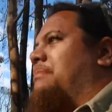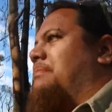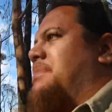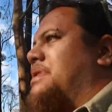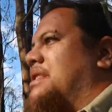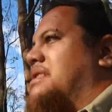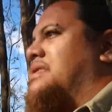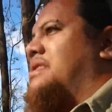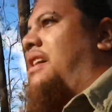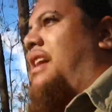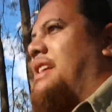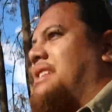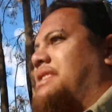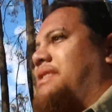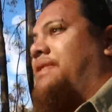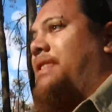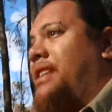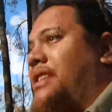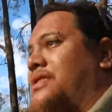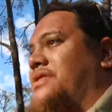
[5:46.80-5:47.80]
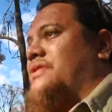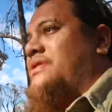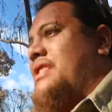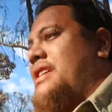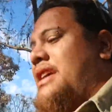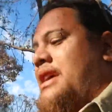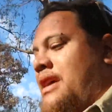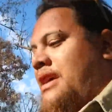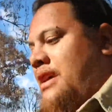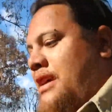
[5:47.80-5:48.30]
signs of
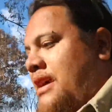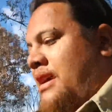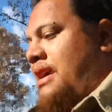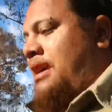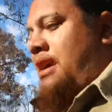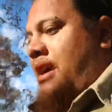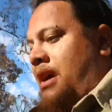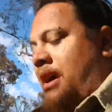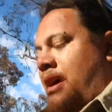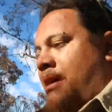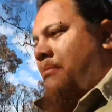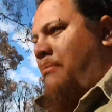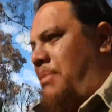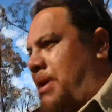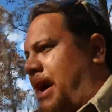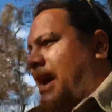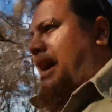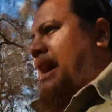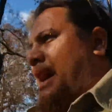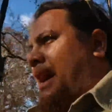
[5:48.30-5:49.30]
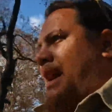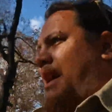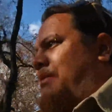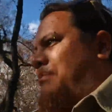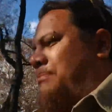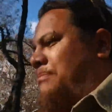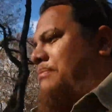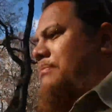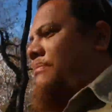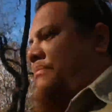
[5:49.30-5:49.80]
injury, but
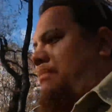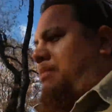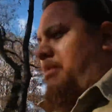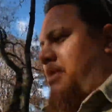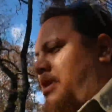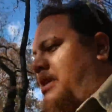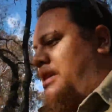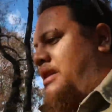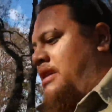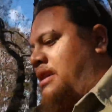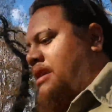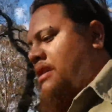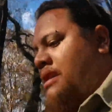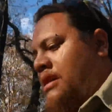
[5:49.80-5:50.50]
I